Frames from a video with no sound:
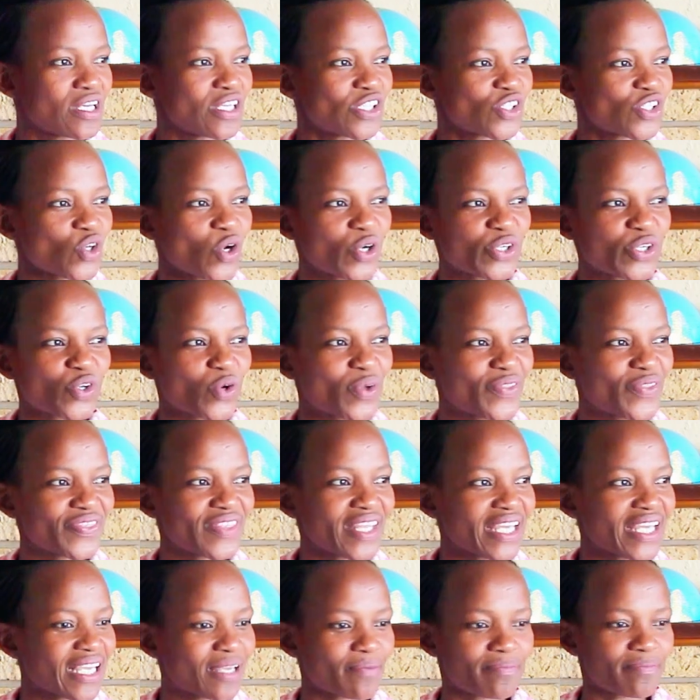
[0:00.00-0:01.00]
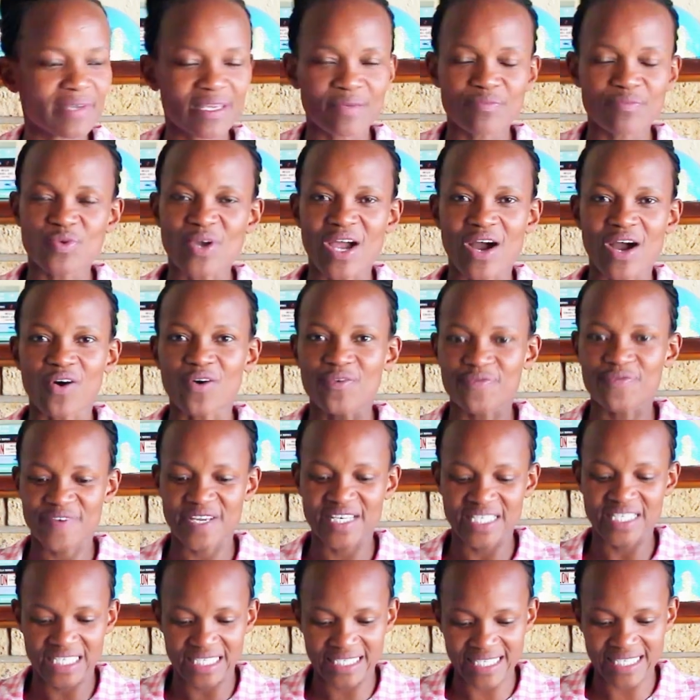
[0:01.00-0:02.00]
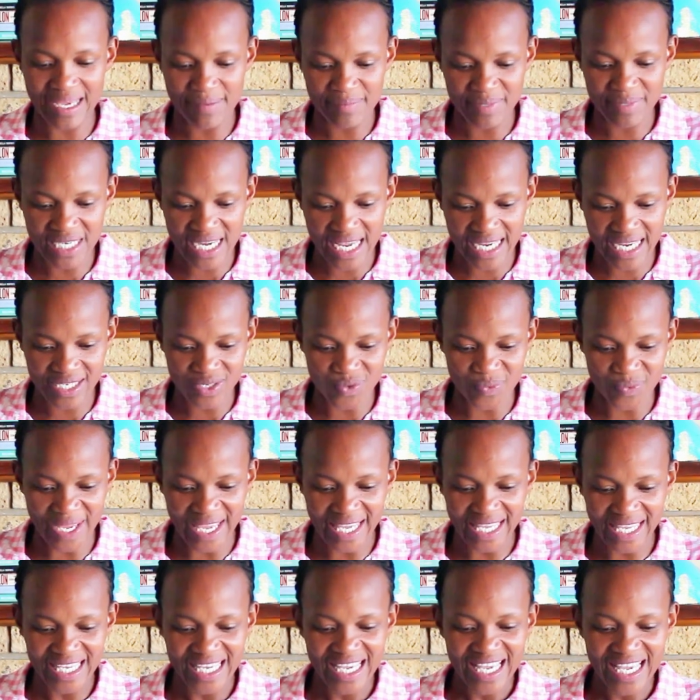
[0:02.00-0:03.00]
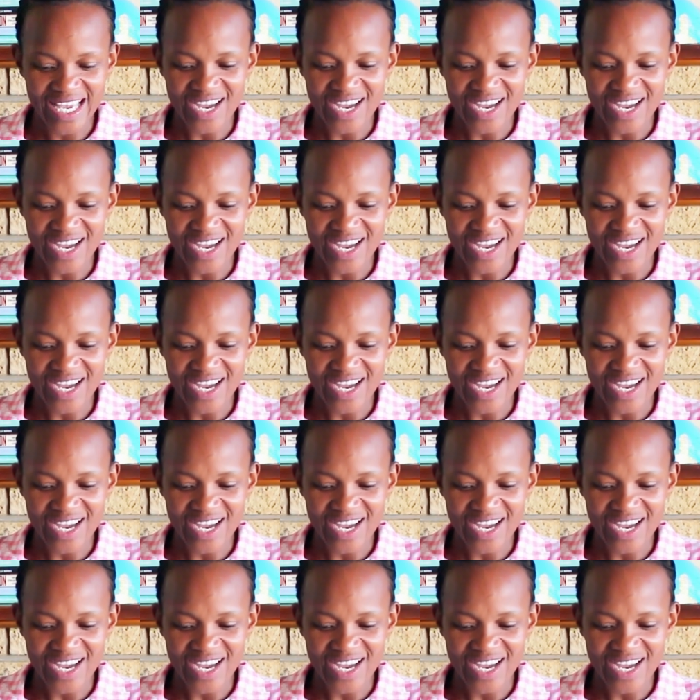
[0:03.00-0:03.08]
So don't think maybe we are offending them in any way.